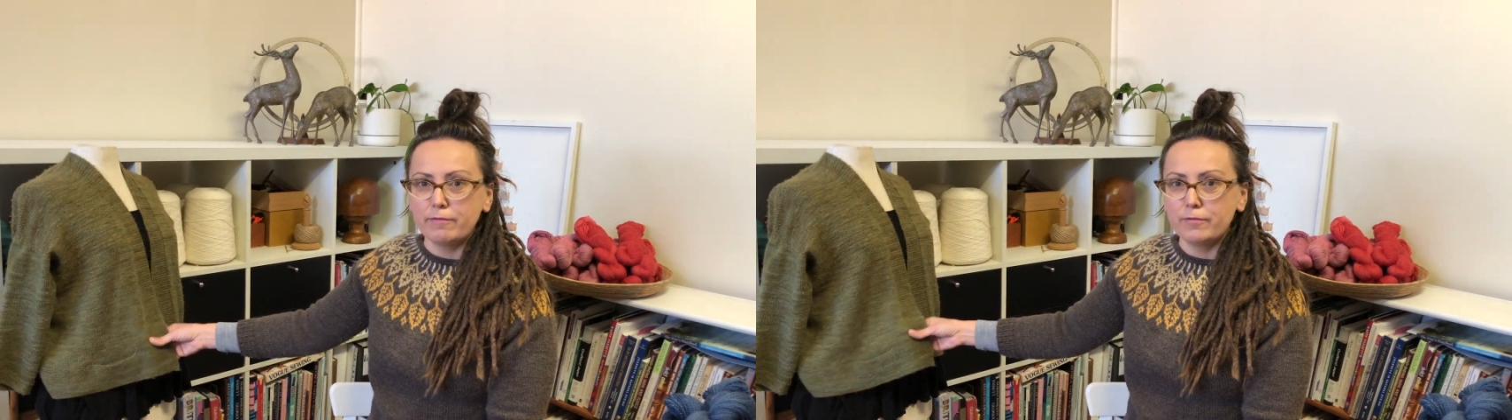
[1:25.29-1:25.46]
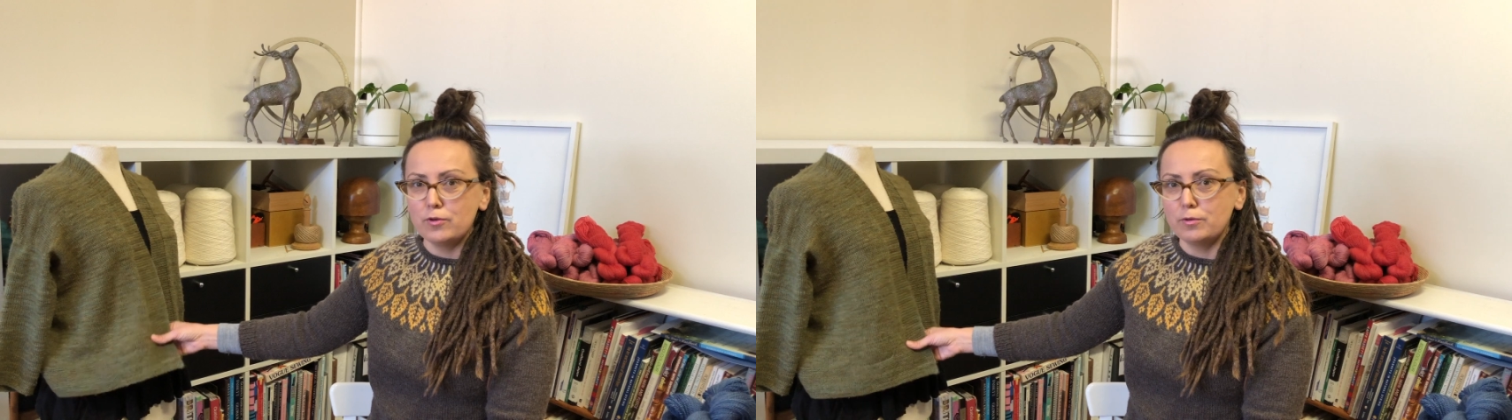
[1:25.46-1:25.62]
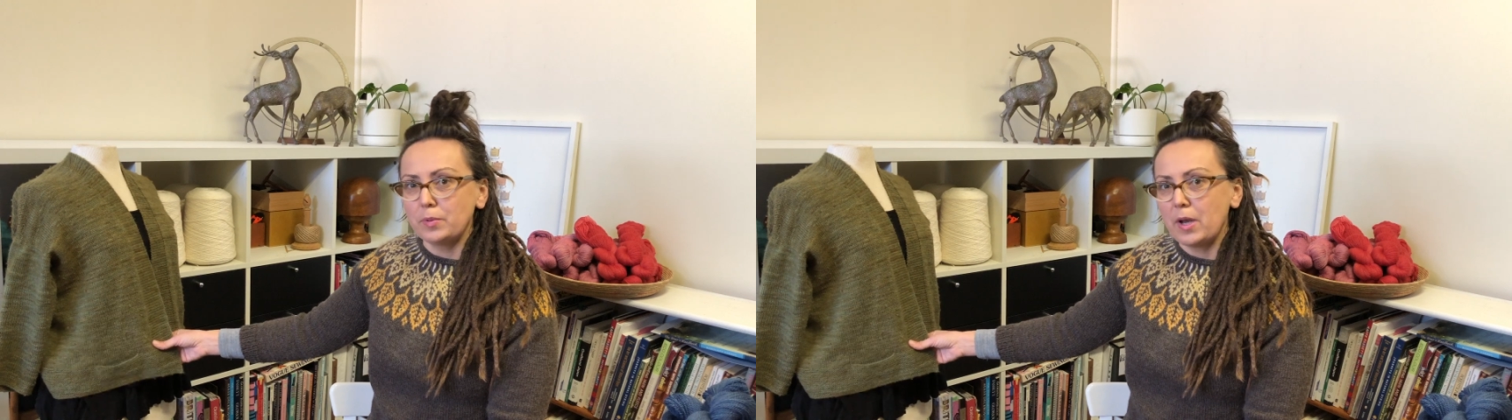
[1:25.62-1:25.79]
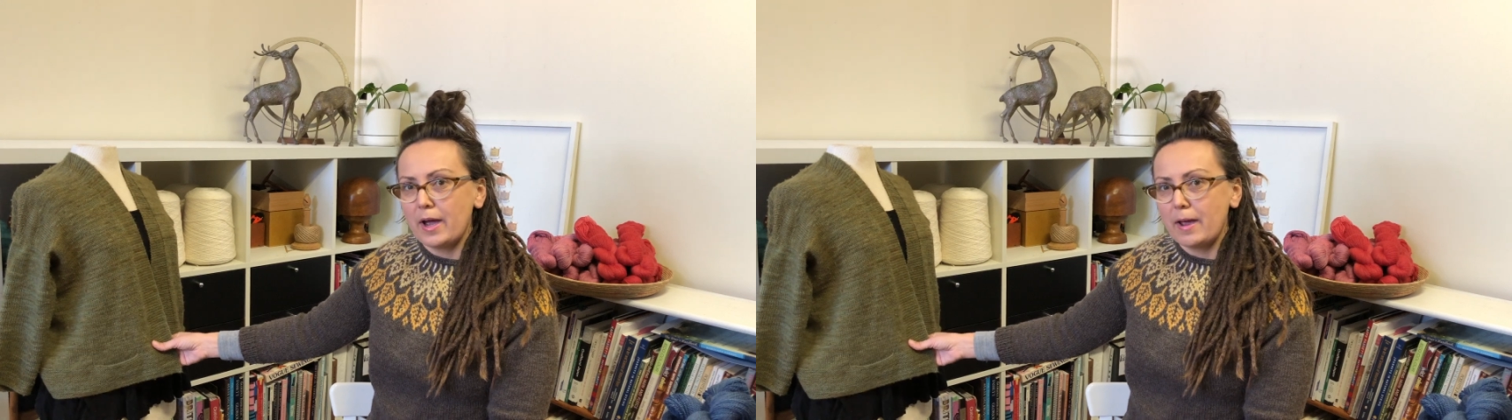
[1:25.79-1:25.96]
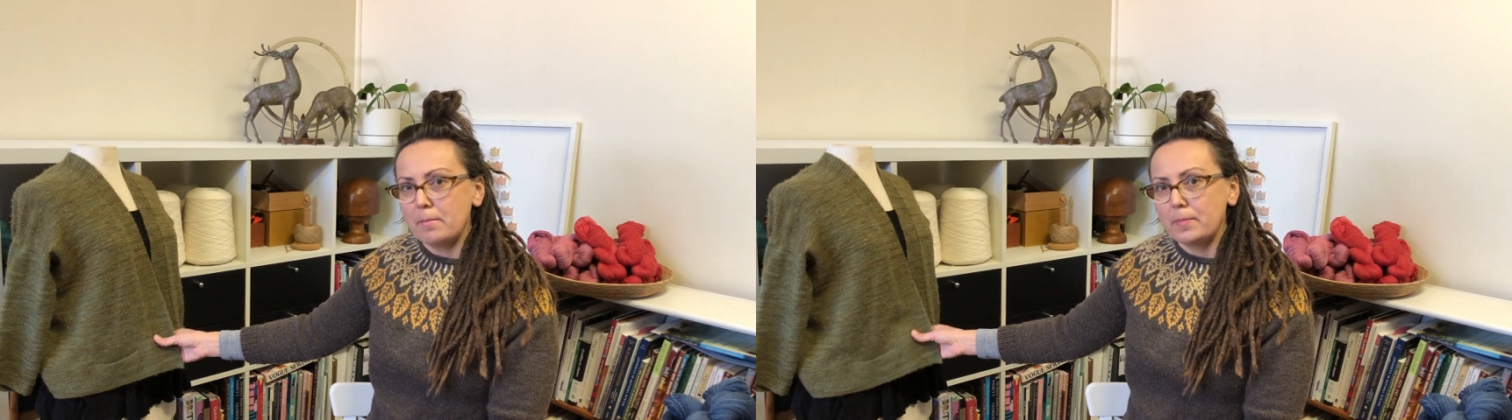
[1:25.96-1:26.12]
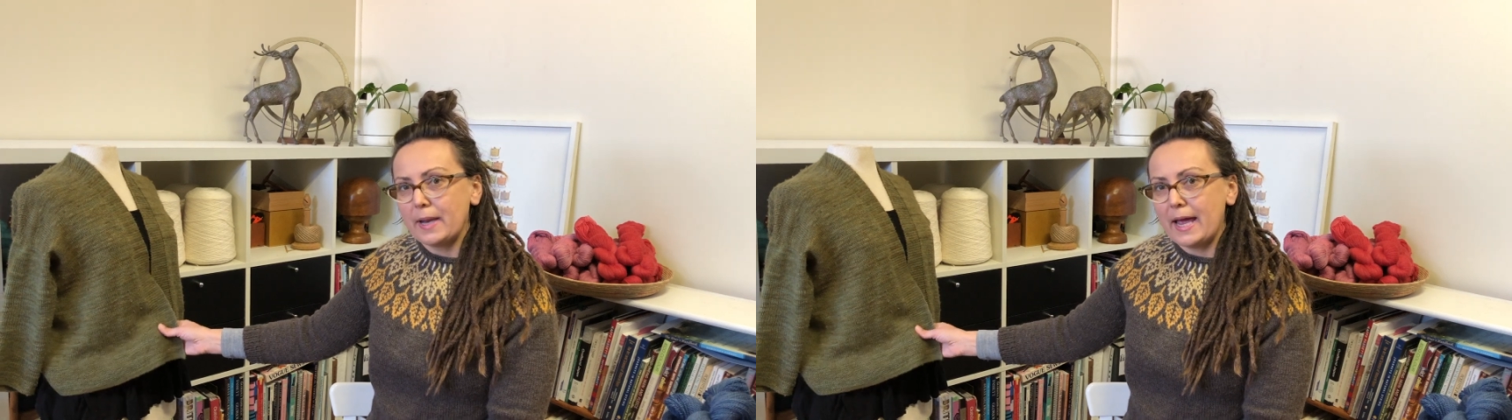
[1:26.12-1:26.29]
4-ply
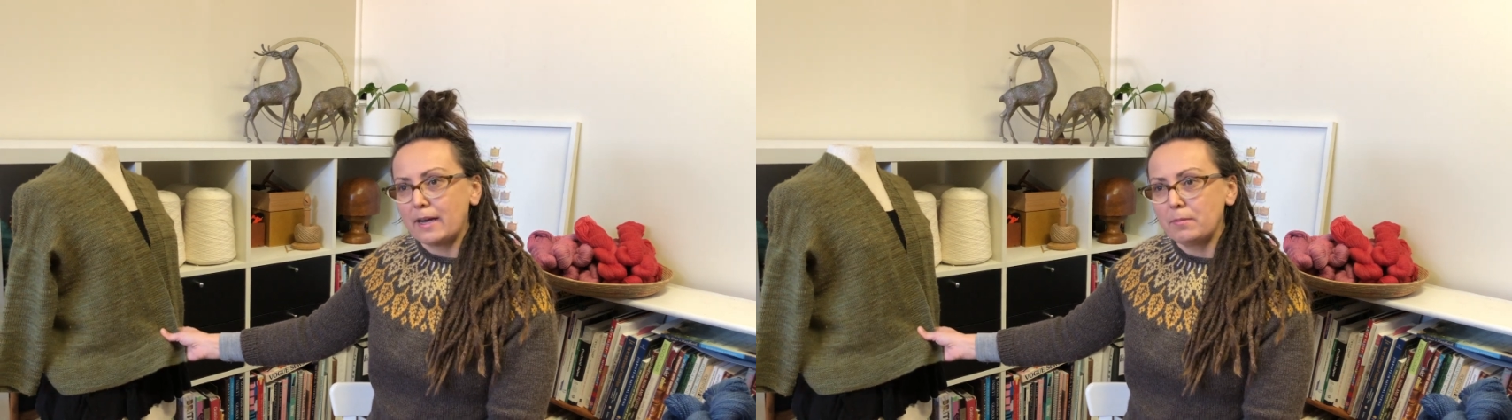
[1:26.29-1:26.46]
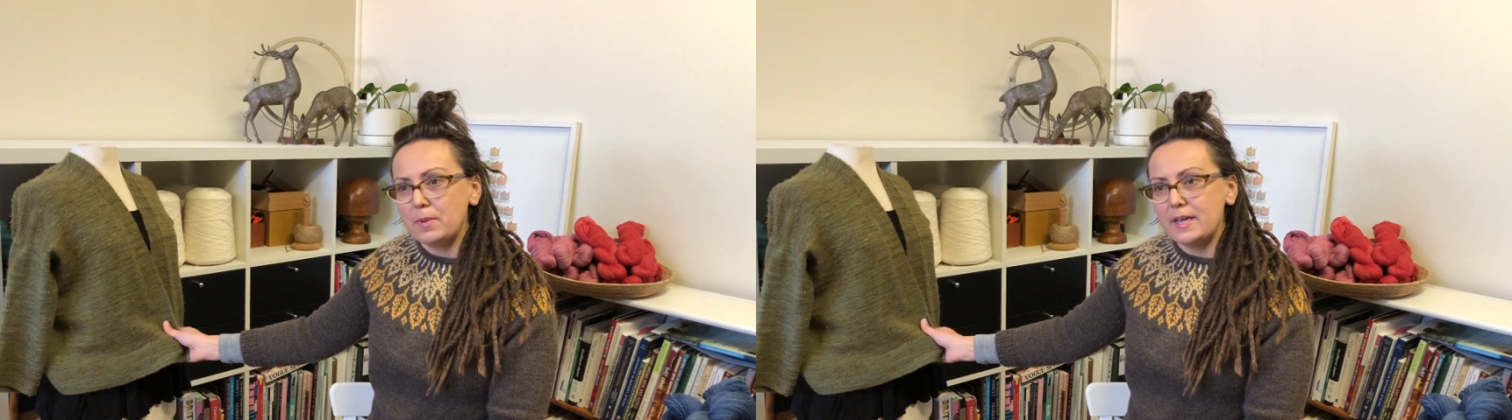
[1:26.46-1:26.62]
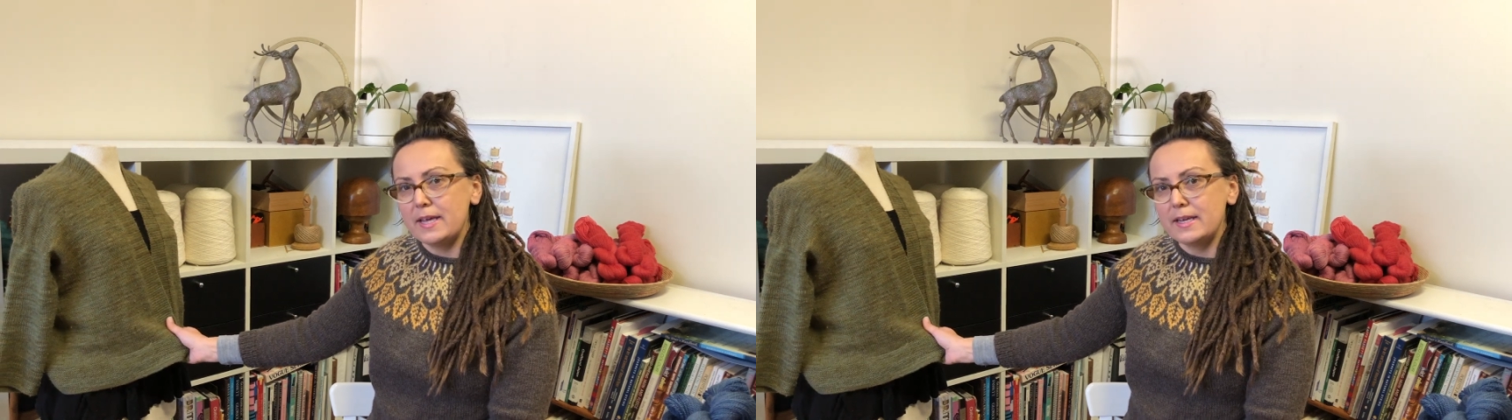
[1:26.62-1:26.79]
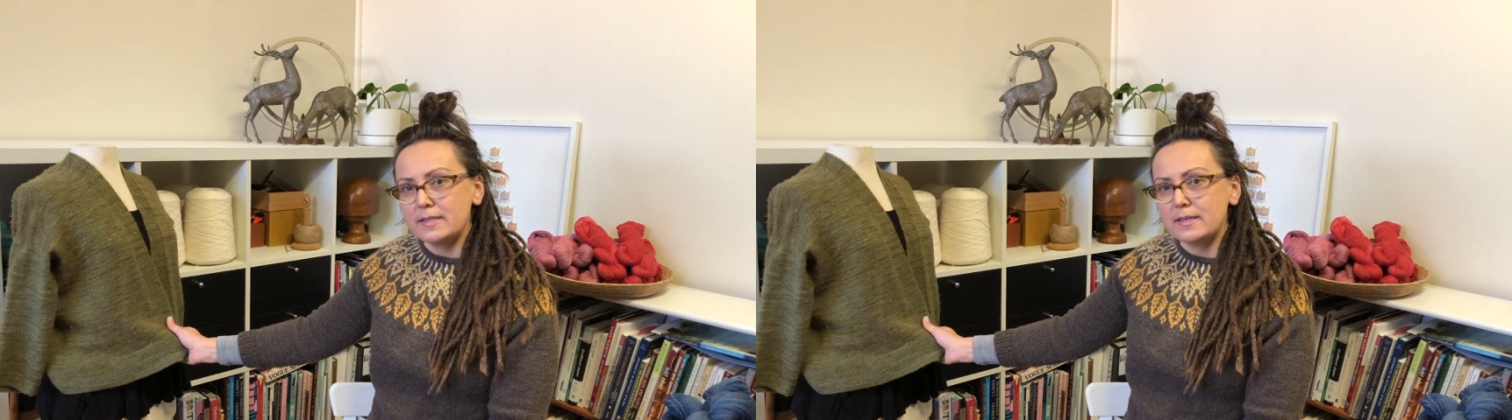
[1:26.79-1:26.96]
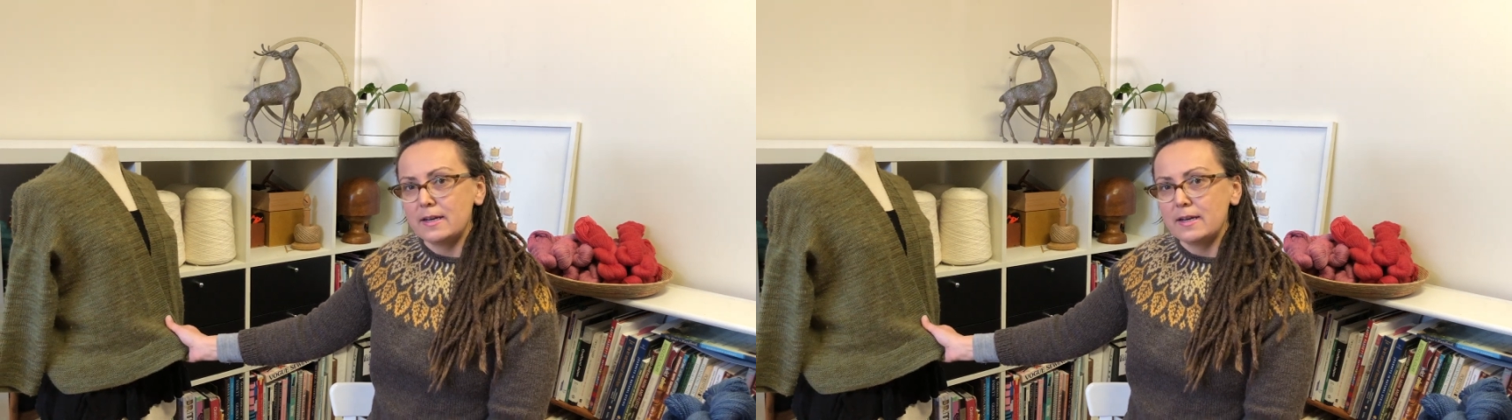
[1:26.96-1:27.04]
black beard.